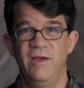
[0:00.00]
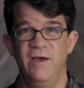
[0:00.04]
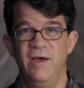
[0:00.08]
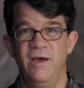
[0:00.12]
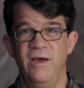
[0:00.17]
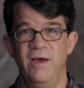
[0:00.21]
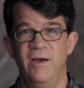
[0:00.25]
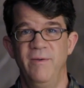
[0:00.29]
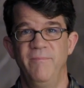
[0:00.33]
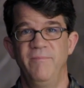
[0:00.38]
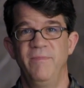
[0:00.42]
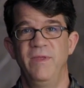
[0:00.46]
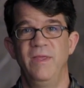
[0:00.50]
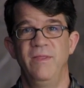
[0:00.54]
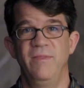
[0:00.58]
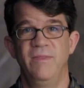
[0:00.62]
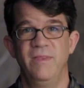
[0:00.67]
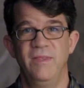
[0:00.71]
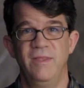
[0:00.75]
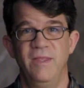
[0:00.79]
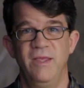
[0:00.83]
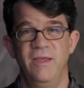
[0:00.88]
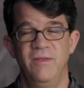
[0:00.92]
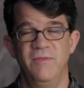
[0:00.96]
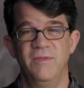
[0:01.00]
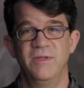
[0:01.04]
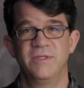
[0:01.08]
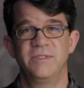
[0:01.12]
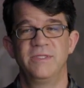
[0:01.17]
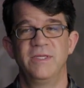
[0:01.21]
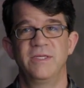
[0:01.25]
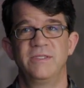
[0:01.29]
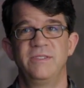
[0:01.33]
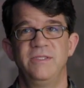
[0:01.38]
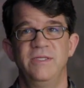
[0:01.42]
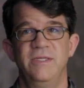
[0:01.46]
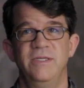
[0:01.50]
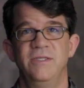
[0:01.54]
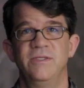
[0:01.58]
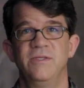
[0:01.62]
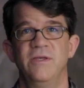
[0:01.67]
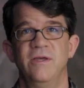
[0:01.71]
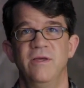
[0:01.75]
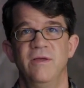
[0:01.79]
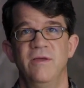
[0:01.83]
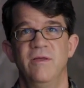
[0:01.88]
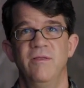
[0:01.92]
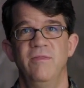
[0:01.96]
in the
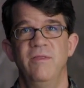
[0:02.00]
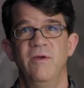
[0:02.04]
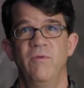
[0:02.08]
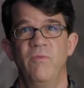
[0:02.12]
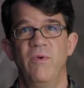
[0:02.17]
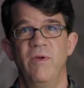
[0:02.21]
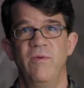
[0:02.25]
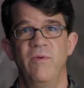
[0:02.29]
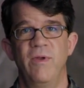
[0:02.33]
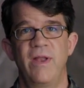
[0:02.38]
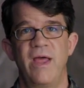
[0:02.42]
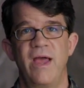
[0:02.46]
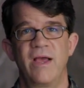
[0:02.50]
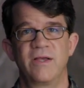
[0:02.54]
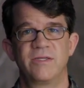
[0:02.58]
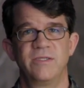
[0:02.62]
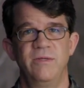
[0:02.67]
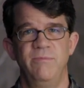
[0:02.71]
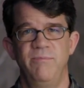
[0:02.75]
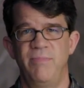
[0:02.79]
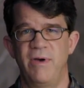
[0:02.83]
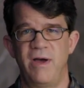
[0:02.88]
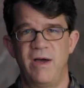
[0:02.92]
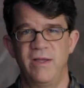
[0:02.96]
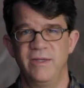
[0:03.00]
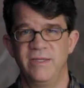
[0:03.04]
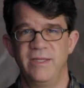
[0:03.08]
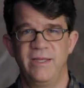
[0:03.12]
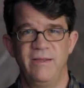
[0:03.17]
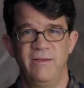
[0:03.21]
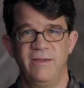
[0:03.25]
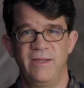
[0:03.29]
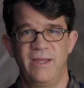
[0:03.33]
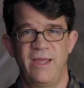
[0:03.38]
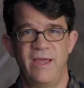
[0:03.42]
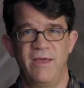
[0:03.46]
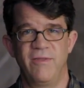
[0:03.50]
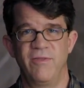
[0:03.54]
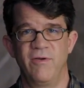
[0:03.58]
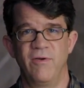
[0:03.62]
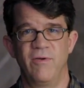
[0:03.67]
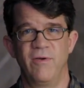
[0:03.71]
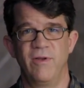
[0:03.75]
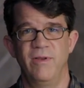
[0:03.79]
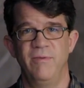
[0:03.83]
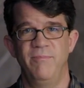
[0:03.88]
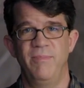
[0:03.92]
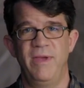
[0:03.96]
60s, that we would actually bond
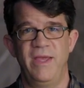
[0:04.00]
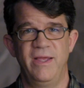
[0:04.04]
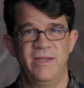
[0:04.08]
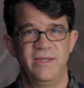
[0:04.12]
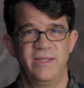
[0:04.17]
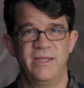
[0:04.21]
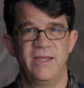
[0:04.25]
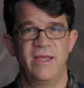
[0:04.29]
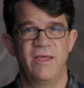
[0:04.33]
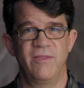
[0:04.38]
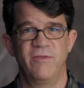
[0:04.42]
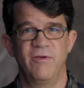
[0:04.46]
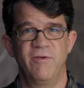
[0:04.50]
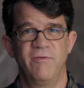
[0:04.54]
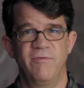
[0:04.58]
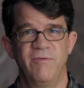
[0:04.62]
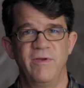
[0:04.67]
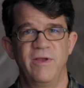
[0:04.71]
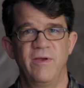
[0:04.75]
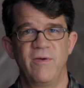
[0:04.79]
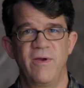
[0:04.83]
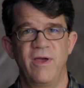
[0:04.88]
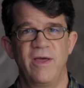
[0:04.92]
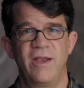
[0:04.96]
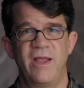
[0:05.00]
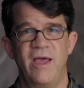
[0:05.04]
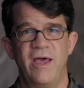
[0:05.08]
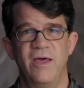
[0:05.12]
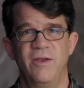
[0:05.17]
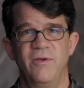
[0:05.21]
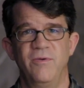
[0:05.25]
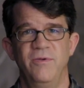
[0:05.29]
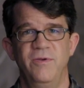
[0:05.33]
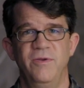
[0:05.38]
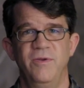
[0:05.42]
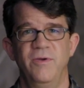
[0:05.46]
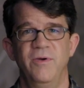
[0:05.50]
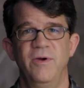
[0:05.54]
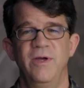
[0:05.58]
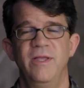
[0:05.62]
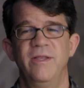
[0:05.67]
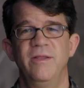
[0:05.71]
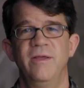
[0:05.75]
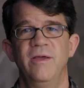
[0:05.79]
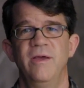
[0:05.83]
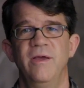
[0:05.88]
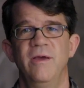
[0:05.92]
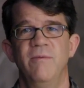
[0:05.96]
together and band together and figure out how to do
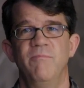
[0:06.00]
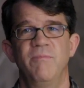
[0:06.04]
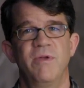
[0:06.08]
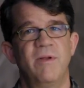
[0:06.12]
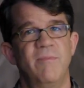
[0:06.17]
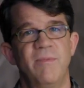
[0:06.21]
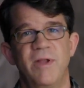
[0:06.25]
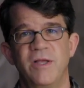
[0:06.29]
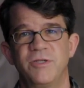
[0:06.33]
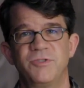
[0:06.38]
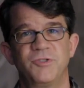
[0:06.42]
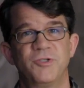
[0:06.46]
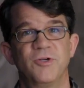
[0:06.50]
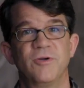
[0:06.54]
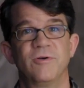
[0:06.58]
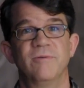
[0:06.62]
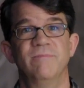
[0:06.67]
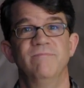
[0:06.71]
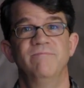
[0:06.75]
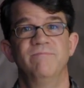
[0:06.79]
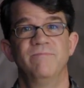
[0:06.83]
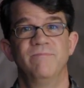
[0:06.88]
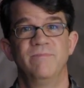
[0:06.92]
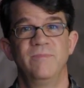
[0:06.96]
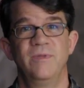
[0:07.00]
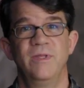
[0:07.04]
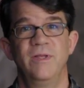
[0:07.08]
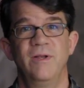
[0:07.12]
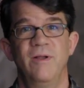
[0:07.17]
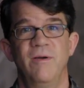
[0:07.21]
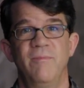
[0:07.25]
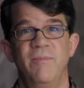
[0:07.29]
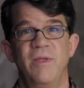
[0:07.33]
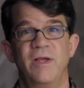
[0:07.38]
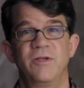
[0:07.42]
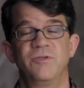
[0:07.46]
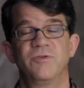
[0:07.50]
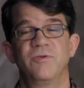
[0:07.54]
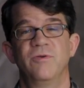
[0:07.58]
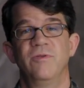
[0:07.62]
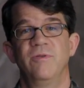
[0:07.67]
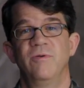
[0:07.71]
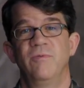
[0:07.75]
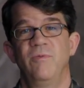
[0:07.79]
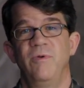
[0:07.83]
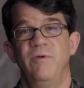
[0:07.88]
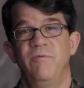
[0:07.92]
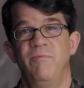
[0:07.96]
it. But I'm not sure. You know, I'm not sure
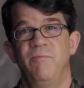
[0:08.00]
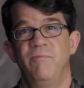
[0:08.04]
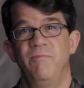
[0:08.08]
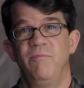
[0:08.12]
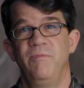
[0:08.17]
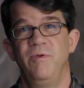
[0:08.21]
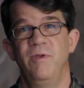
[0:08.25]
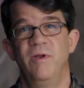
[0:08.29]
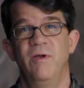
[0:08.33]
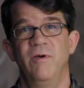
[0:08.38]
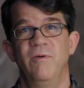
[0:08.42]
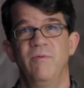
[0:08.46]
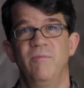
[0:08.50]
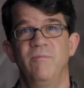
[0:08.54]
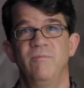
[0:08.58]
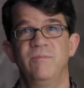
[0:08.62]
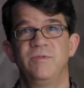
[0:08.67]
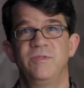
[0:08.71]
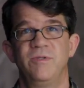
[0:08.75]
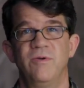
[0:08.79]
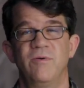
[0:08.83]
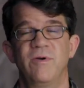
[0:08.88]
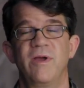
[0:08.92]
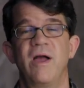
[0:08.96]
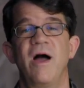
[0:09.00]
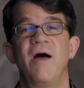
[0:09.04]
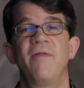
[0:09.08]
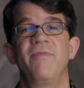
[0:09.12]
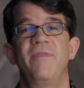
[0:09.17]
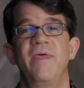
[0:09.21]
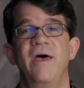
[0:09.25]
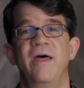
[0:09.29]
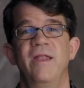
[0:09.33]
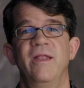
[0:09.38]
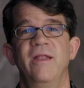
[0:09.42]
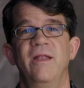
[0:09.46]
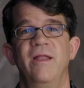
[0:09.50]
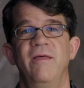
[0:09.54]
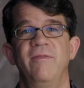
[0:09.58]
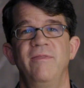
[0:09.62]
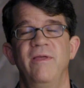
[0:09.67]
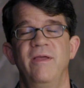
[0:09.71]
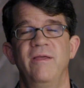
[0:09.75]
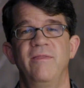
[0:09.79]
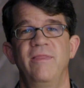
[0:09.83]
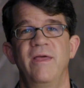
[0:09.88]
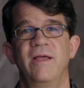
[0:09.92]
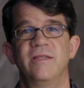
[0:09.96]
that we've, you know, still got that. And I
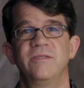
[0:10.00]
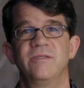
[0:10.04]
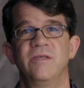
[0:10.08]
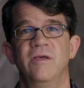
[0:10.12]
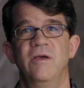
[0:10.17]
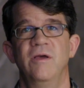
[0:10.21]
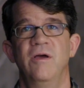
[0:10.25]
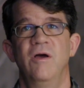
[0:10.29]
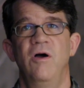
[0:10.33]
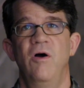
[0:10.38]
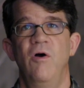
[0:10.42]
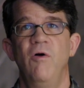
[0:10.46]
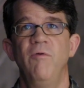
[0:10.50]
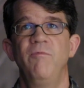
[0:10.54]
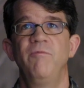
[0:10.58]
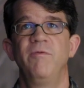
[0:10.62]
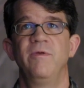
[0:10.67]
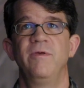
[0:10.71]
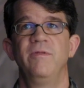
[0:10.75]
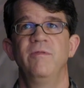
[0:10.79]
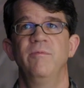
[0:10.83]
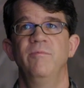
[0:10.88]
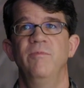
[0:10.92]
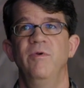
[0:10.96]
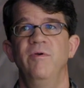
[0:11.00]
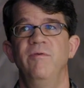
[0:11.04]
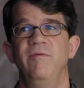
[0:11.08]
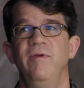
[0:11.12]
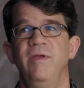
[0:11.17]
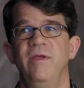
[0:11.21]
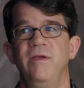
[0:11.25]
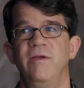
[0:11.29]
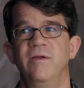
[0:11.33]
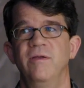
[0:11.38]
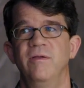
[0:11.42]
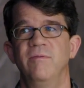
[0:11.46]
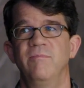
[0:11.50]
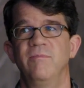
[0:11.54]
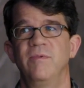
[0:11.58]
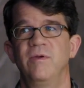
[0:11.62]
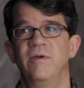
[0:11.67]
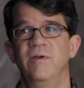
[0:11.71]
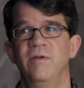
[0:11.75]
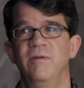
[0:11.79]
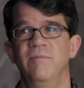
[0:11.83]
think that's, hopefully the movie can